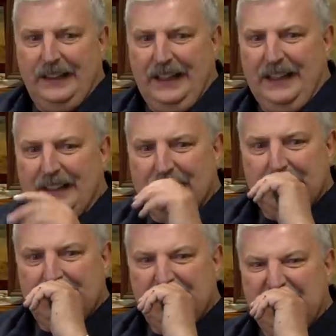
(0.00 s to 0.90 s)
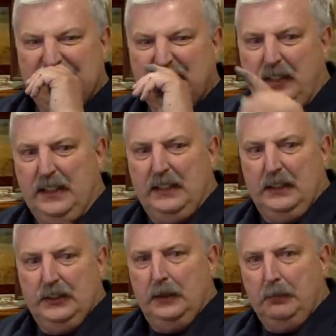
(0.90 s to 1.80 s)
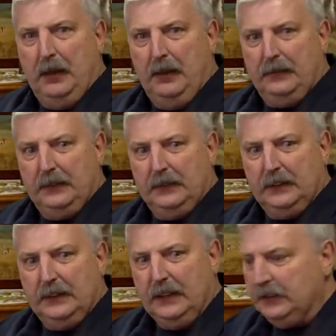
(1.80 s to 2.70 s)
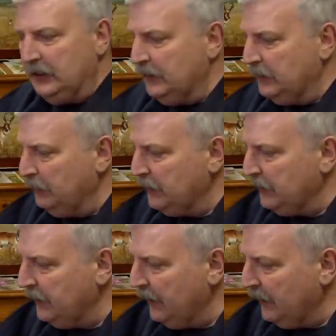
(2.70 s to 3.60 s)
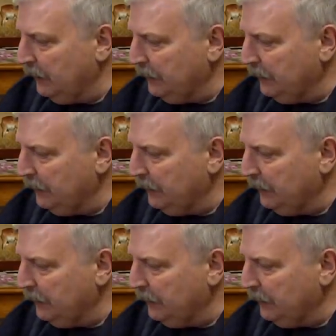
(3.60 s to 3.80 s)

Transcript: Yeah, and see, it's, it's starting to jump off, and look at that just as much as the other